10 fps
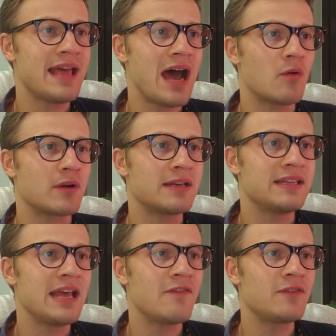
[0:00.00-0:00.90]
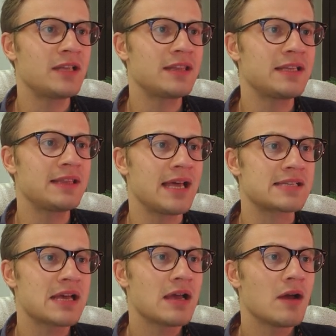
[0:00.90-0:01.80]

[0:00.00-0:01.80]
down, definitely less.